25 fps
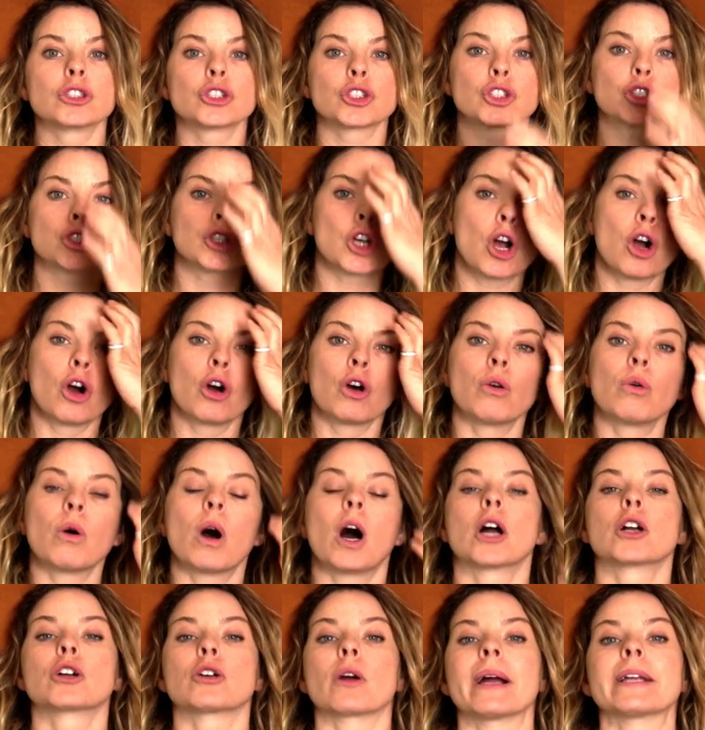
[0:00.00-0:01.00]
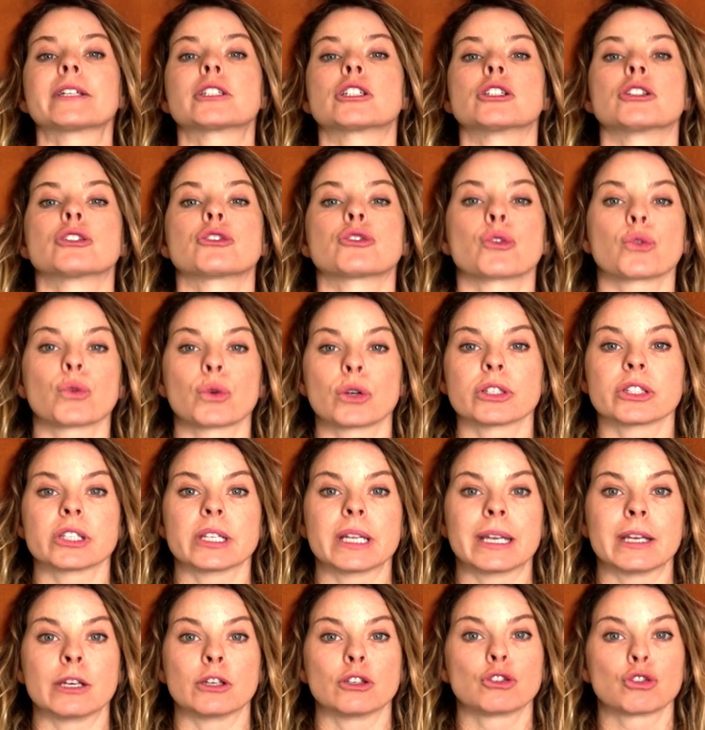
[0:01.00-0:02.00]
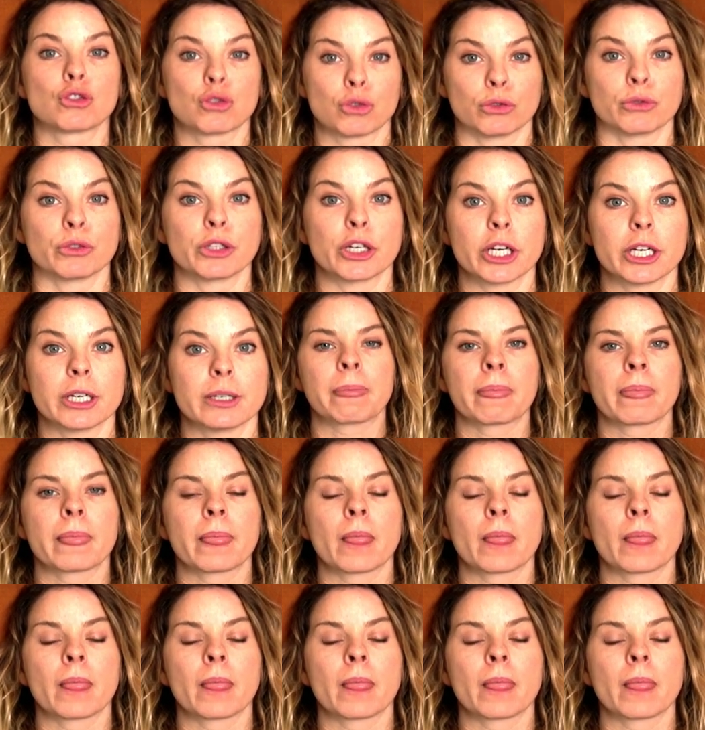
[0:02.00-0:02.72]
show aggression towards an intruder.